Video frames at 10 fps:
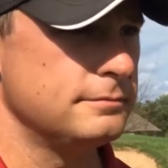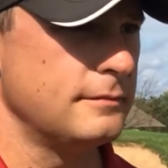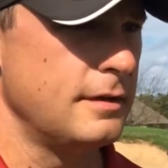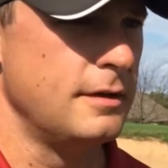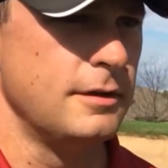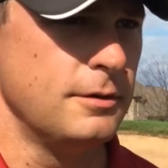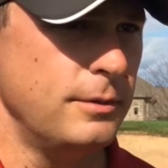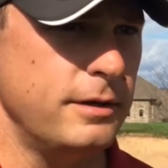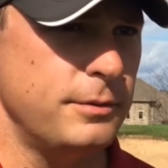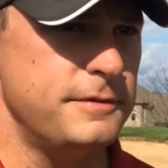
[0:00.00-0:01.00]
the year?
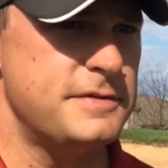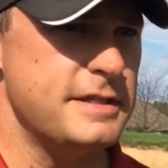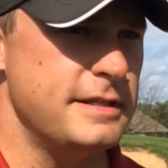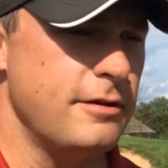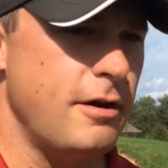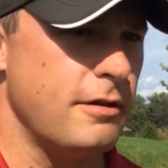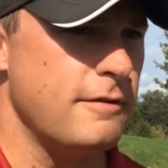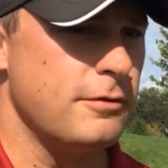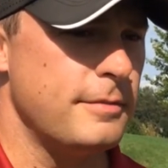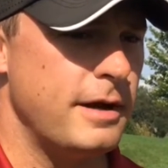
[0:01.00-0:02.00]
Well, we've seen all
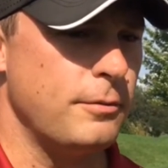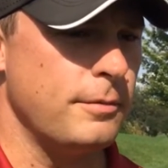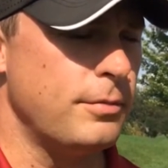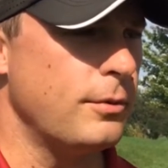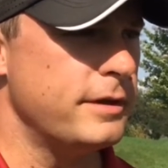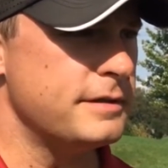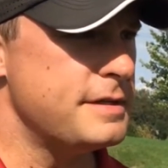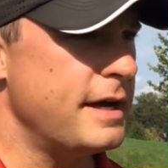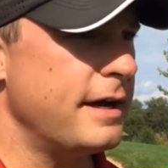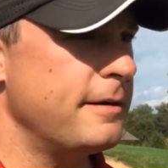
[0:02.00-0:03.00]
of them at one point
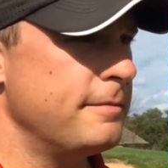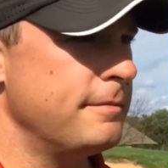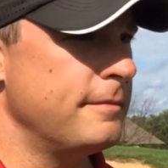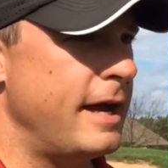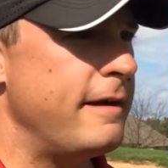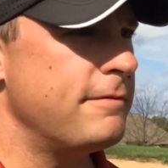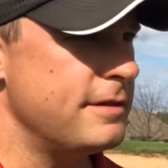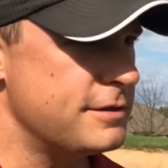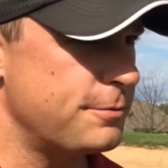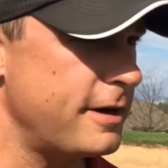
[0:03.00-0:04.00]
in time have
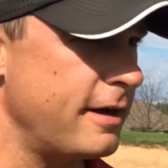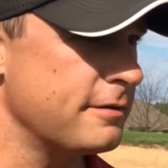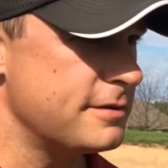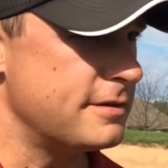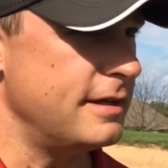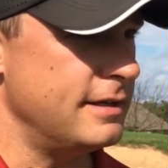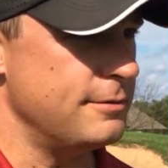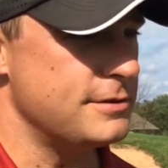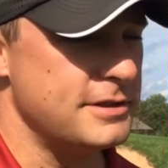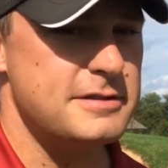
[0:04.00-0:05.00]
these rounds, and
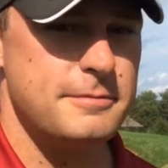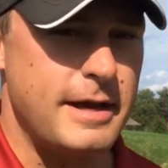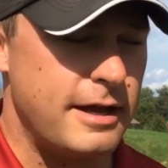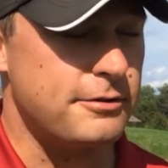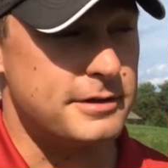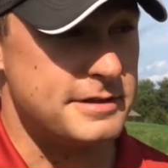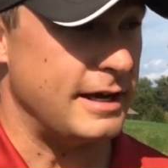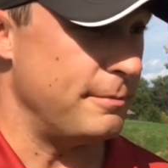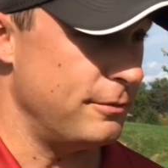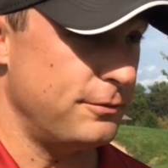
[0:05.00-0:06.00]
it was just a matter of
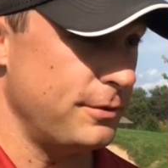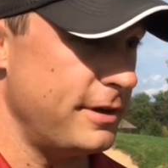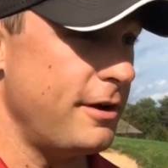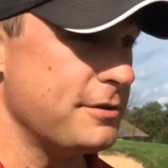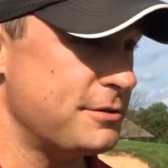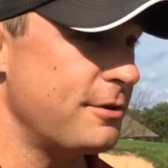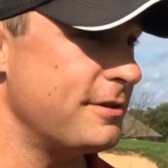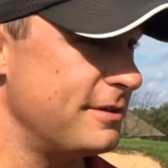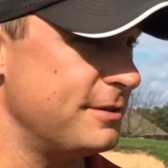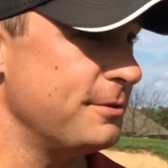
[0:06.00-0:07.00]
time before they all
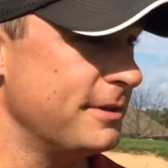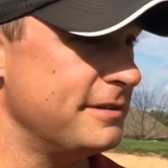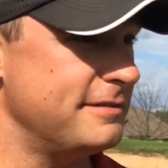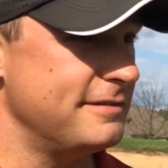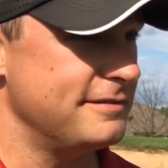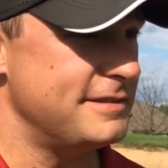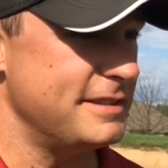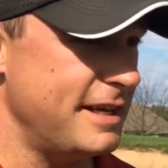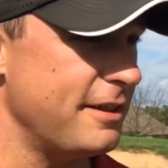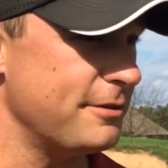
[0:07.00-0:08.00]
started to do it
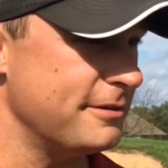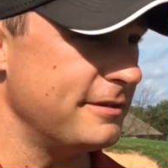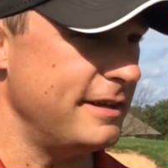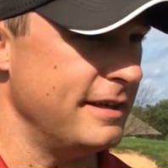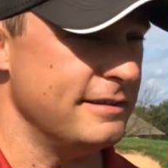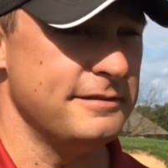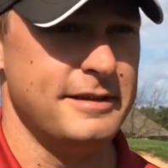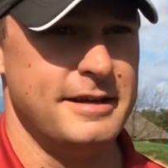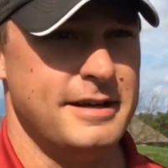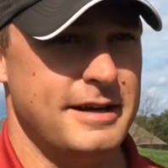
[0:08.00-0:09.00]
together. And
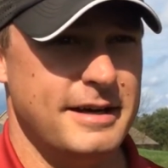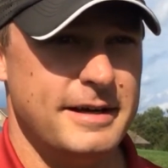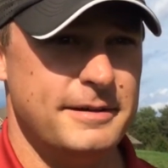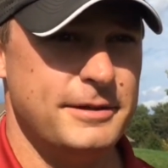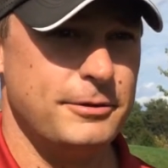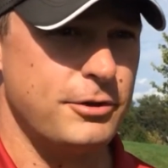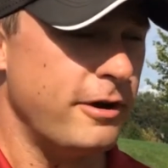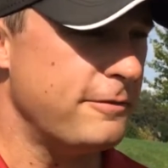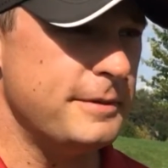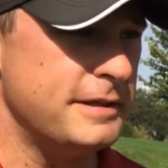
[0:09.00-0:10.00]
you know,
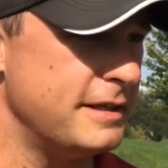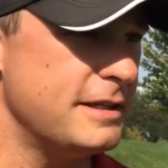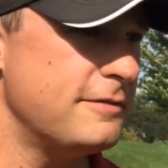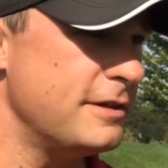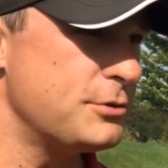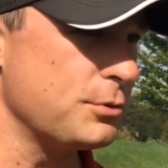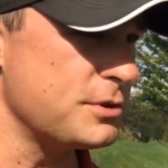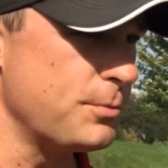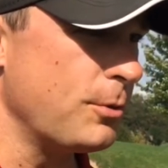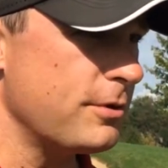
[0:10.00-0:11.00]
golf being an
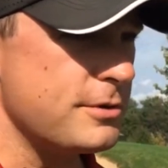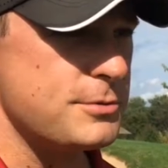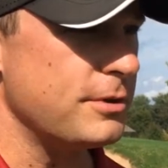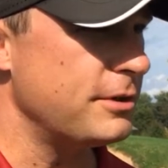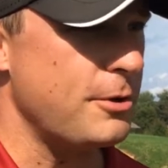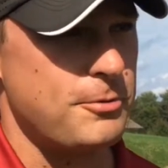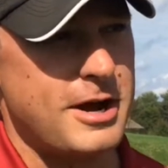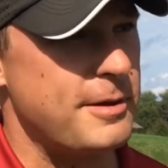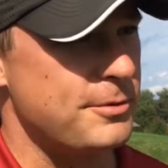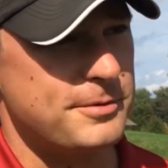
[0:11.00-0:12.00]
individual sport, there's really no
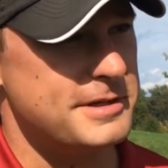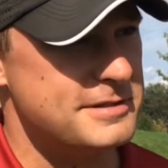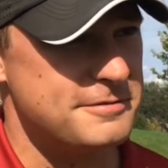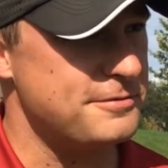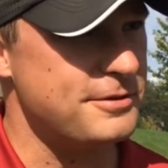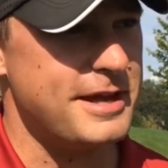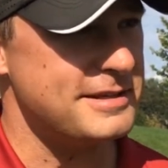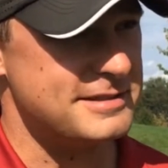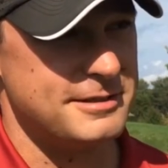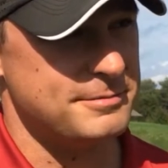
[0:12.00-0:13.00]
rhyme or reason for
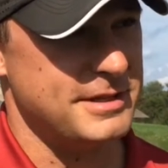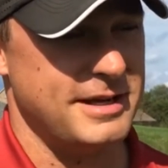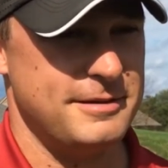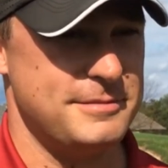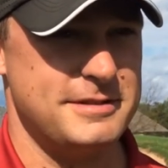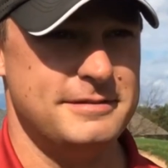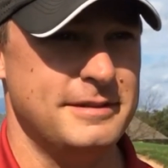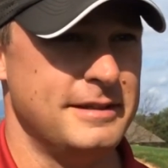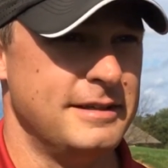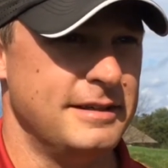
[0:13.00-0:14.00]
that sometimes. And